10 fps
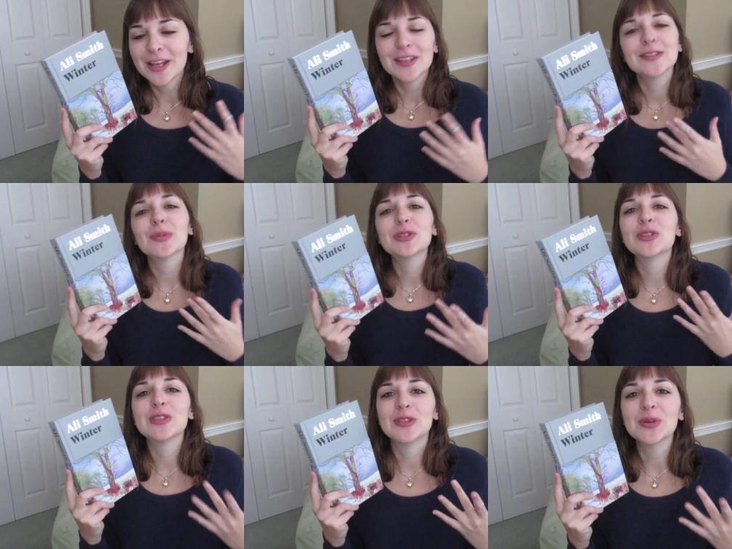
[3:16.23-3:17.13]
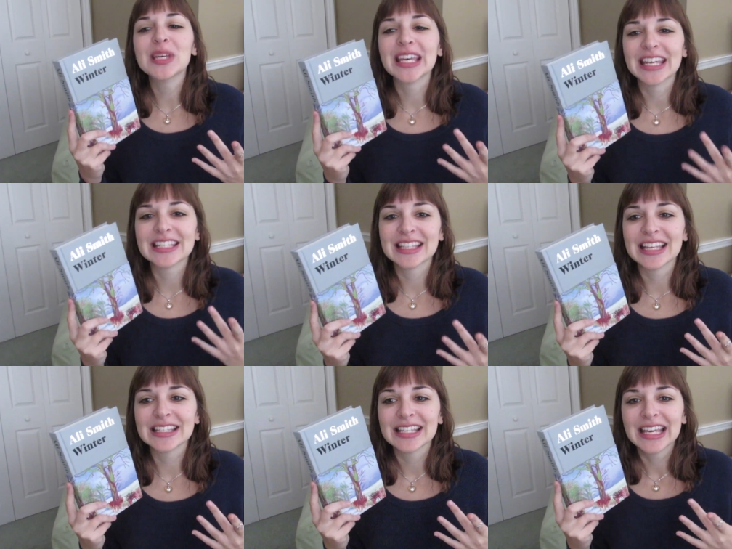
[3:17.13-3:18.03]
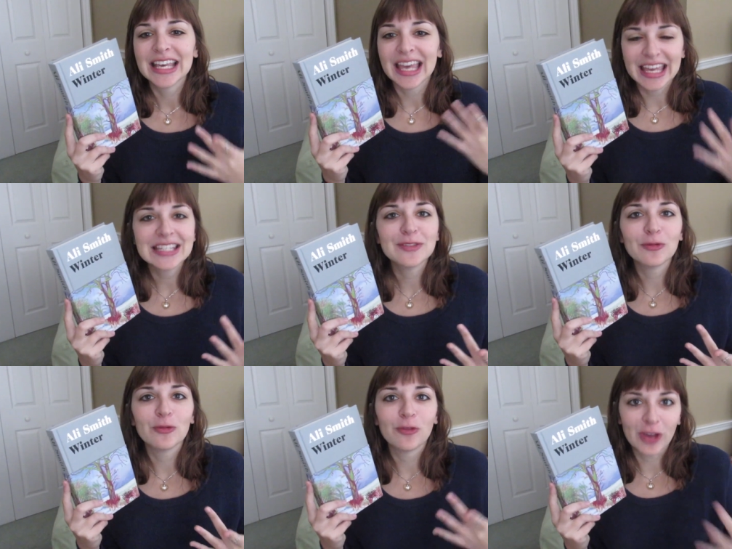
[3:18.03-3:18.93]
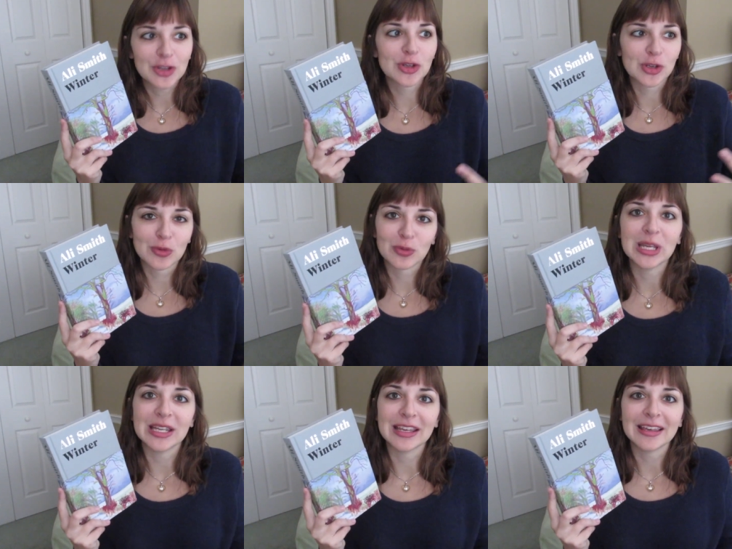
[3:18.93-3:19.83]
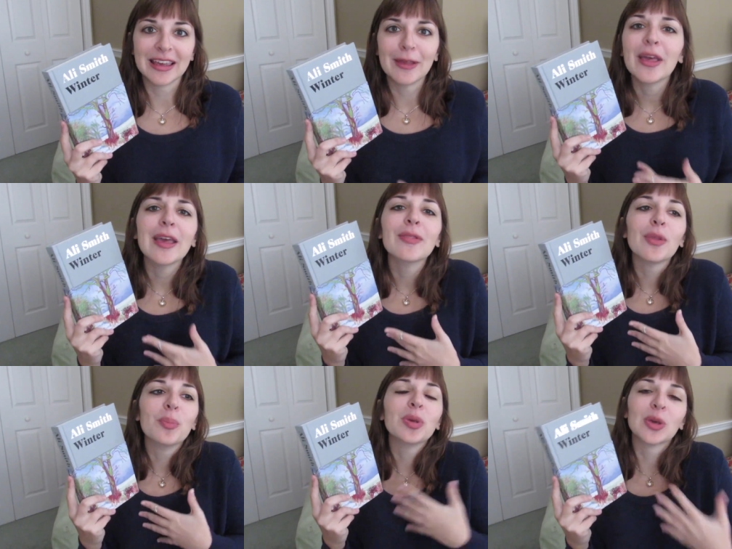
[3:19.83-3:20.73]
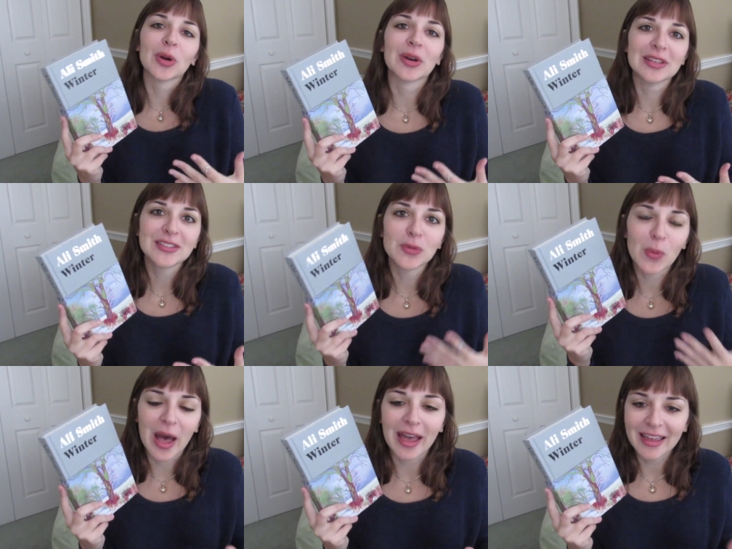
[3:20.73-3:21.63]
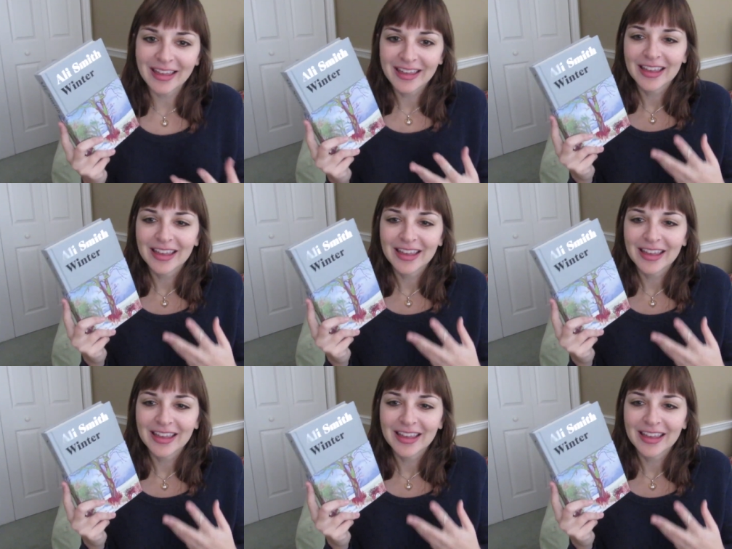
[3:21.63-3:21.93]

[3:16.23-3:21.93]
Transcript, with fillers: So what she's doing, in a sense, is fiction reading in the purest way,